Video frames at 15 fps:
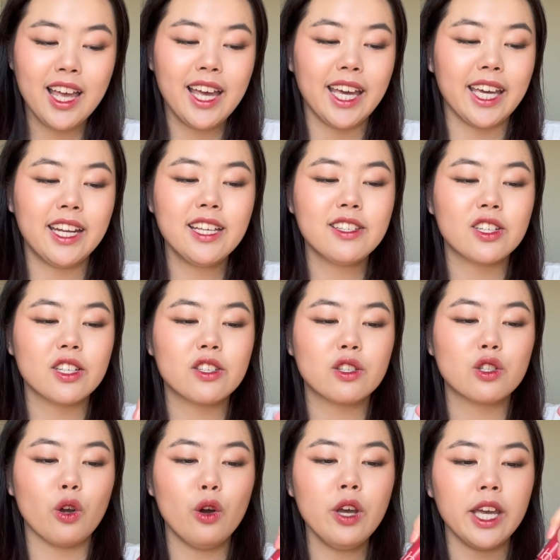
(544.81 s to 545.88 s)
It is just
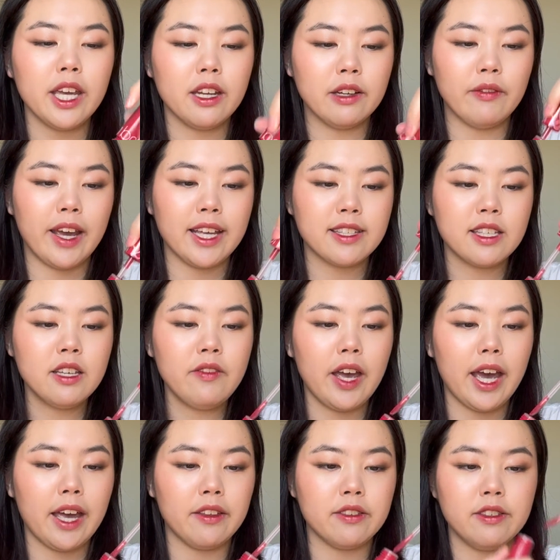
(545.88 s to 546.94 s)
so innovative
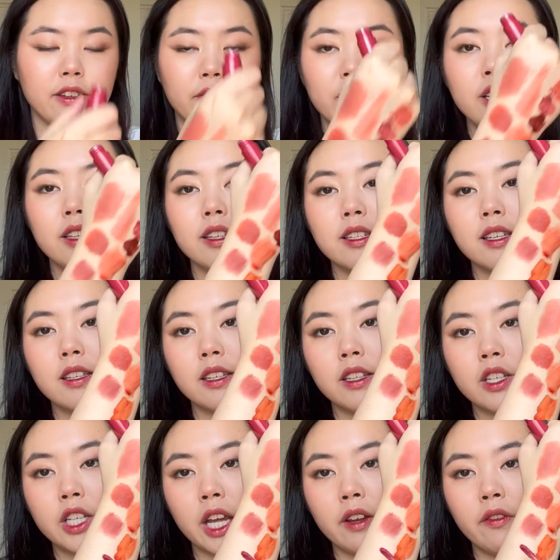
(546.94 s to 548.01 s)
and different. This is in the
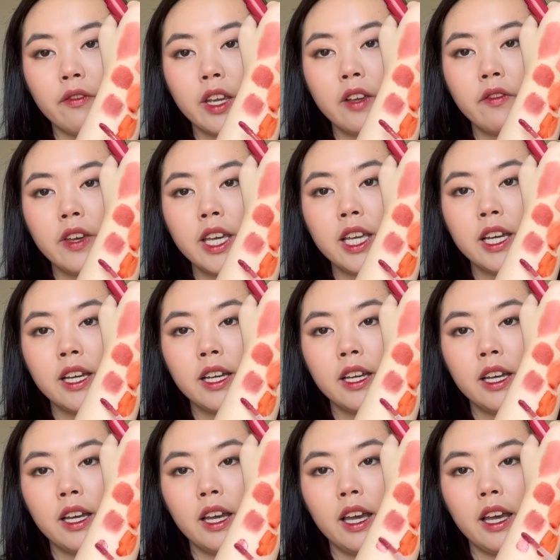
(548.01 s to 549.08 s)
shade Fig,
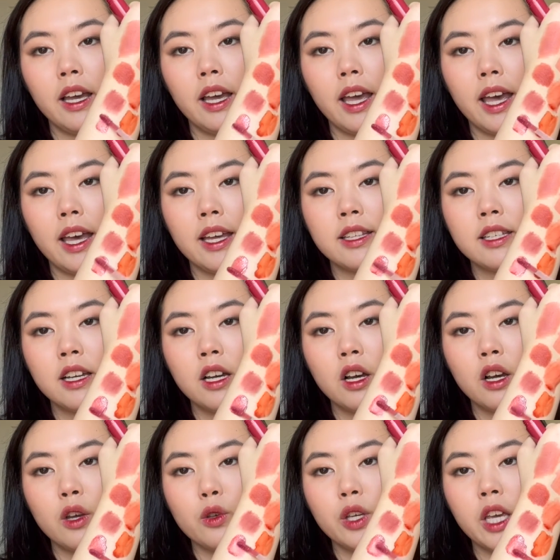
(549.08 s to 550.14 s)
and
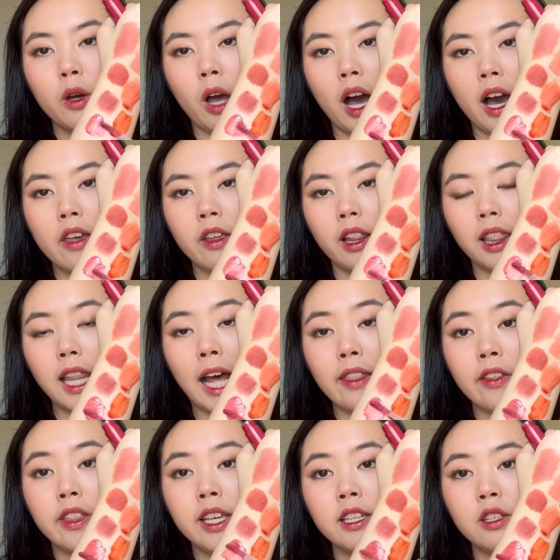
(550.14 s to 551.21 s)
you can either lather
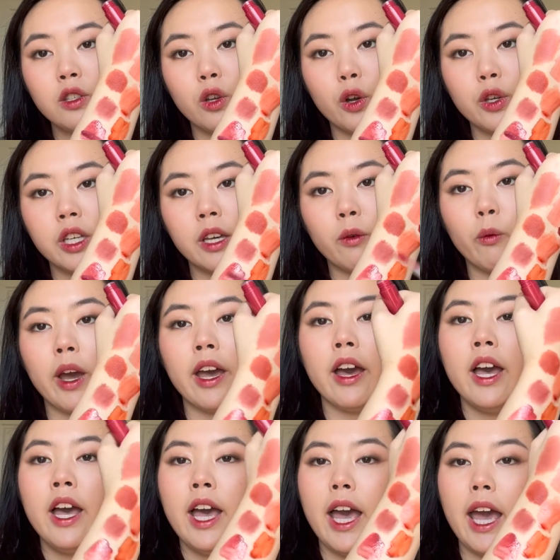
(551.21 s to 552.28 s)
this so you can wear
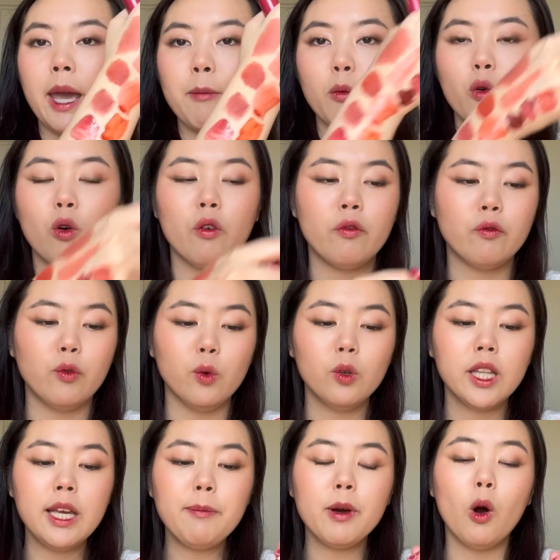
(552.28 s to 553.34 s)
a more full
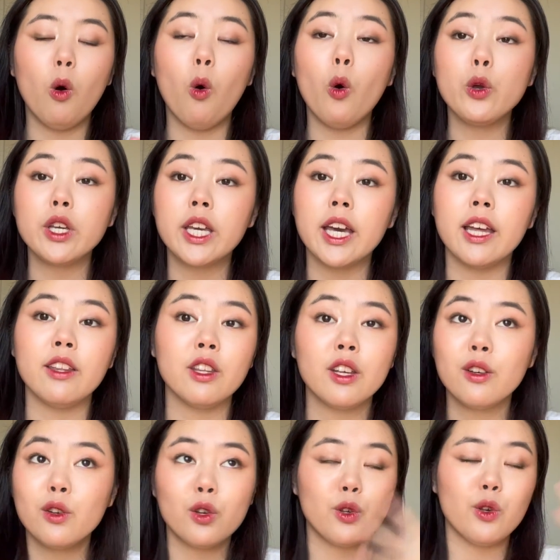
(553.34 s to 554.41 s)
lip, or you can
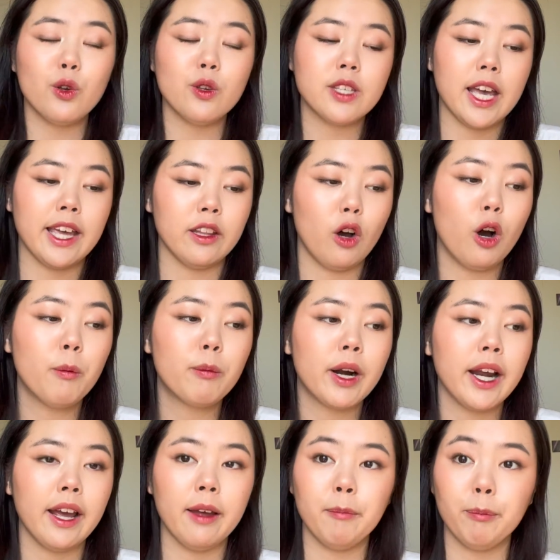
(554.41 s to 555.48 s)
use an ombre
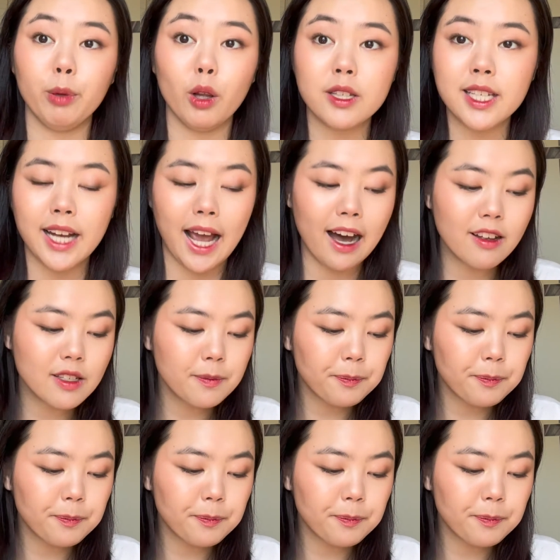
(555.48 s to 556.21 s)
and blot it out.